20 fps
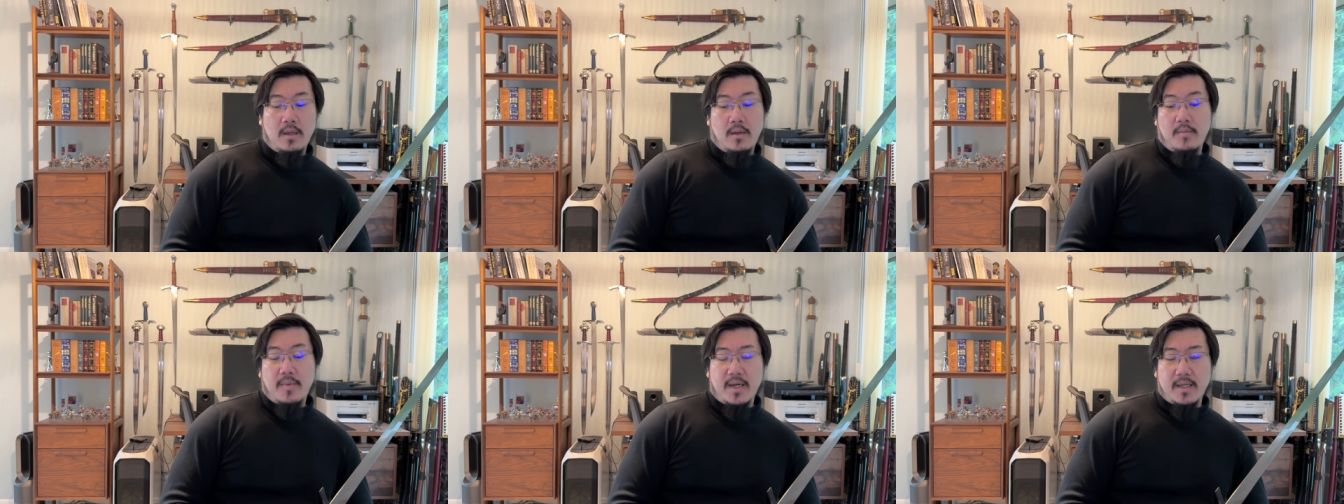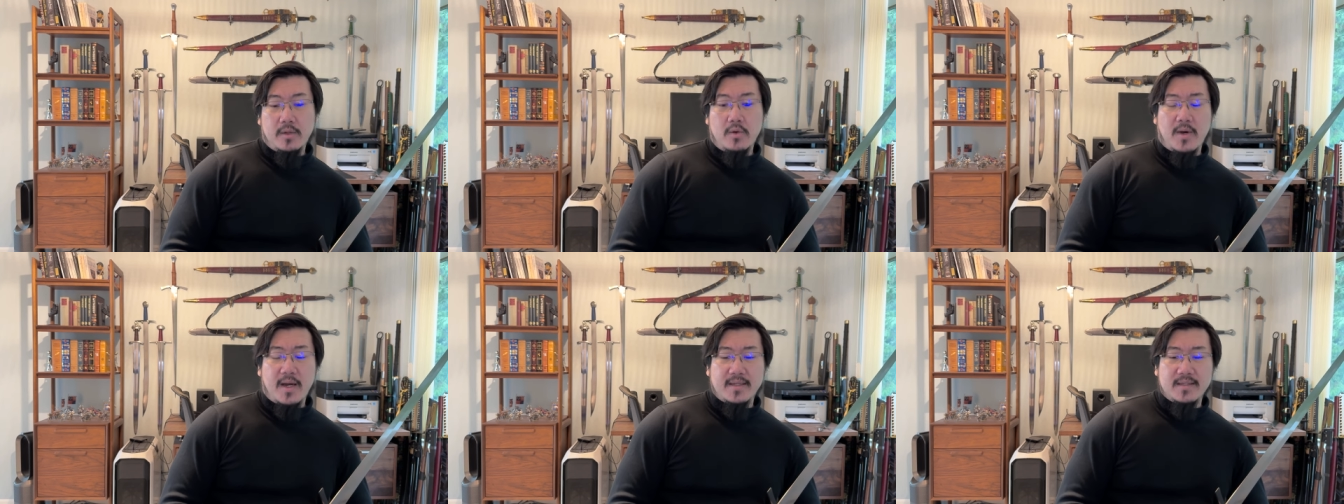But
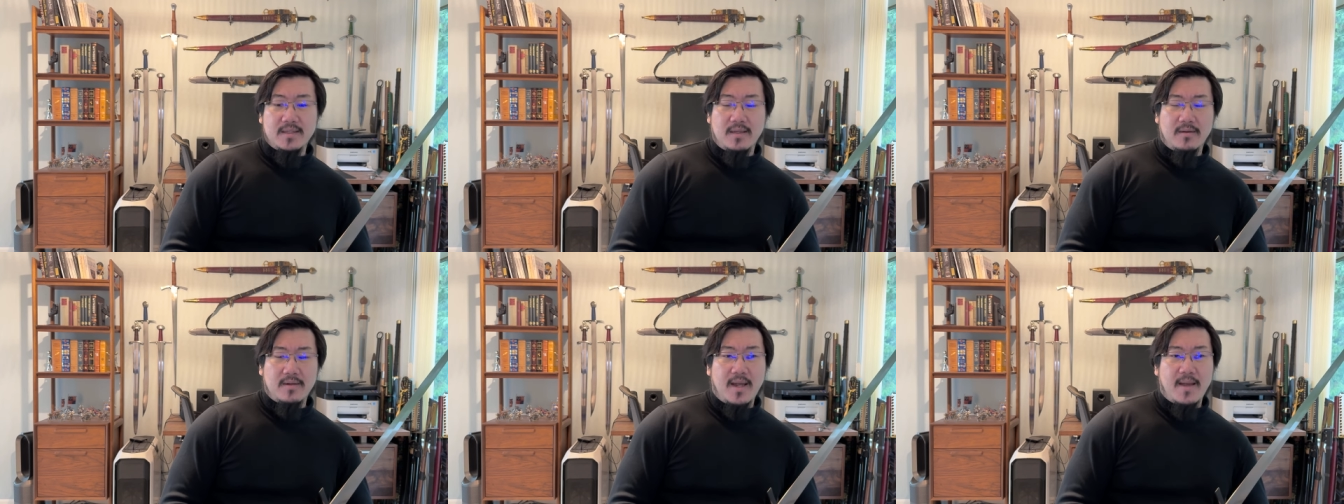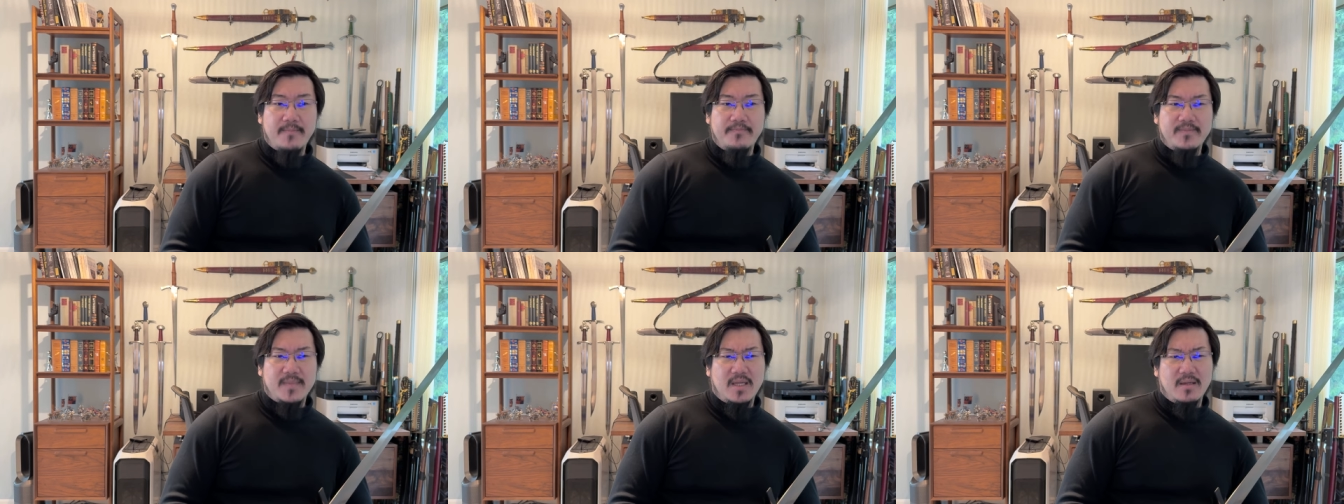otherwise, they're
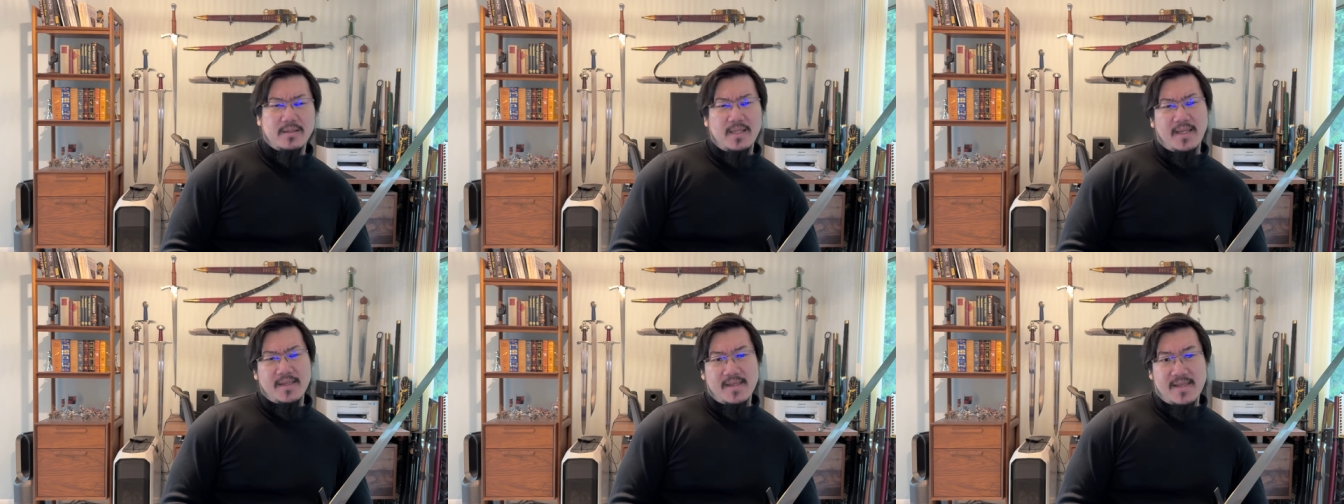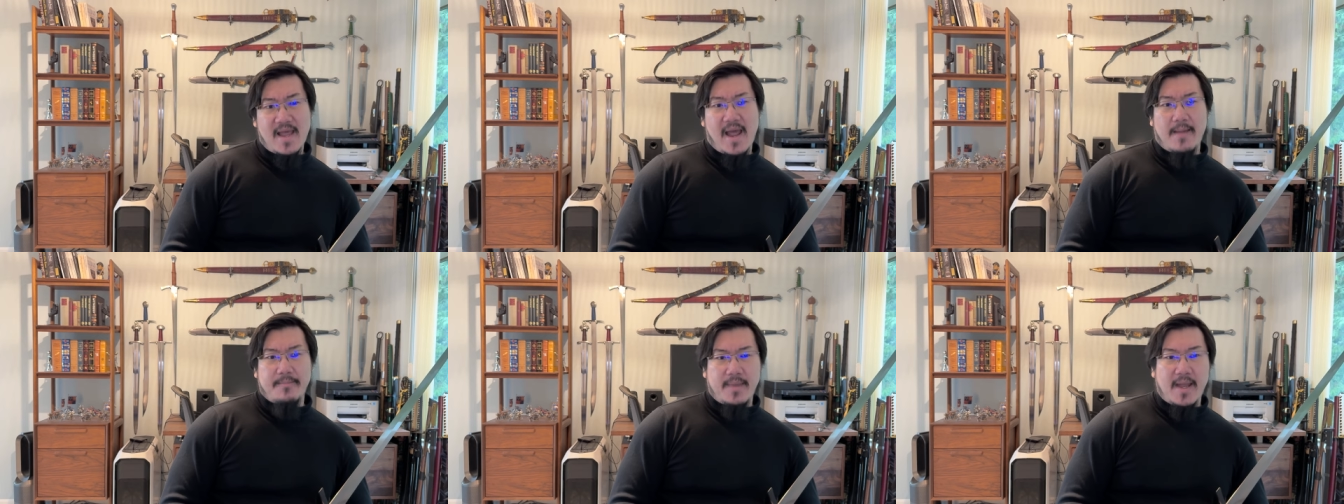not they're not
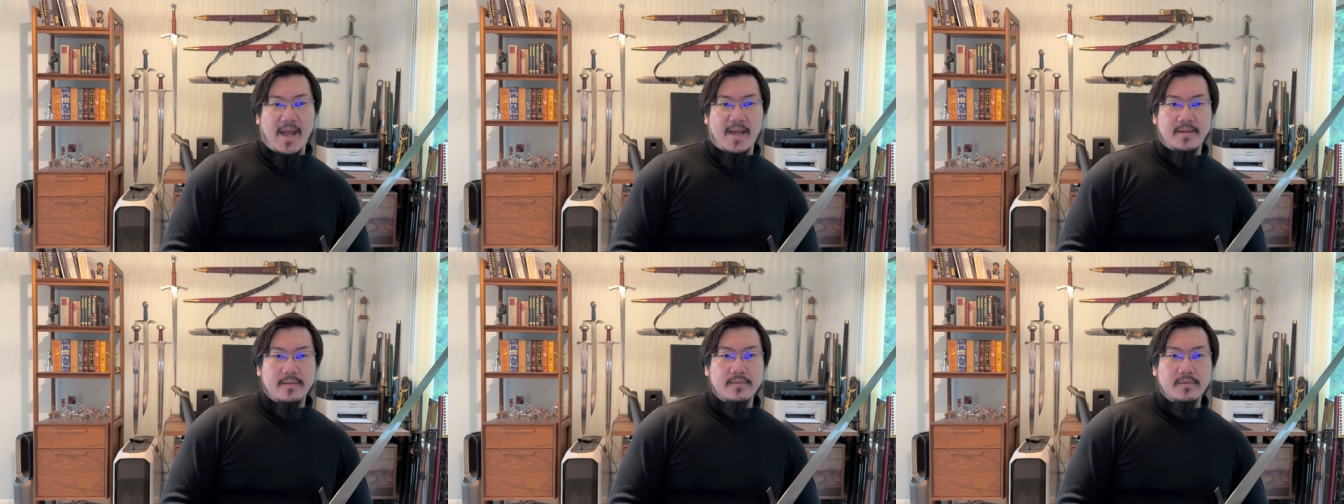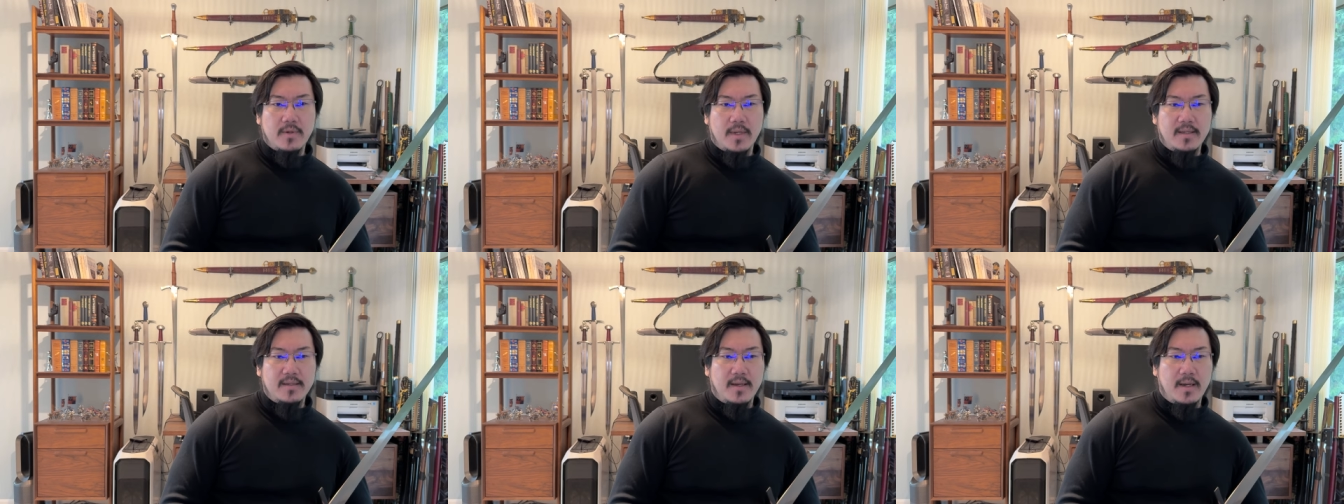that bad, right?